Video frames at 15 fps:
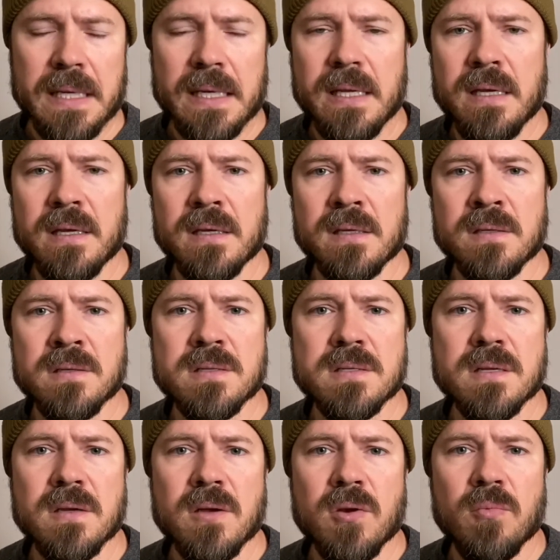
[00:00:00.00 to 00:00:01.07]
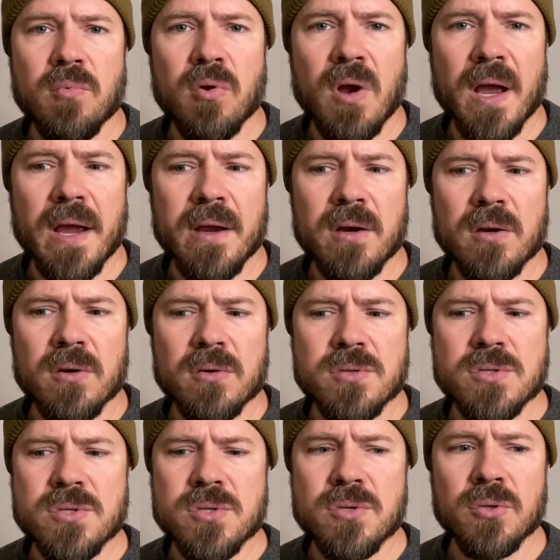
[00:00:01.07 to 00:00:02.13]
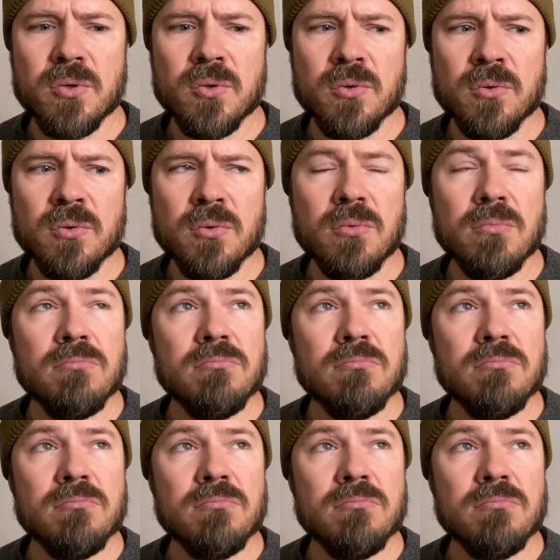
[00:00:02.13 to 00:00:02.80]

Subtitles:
And prior to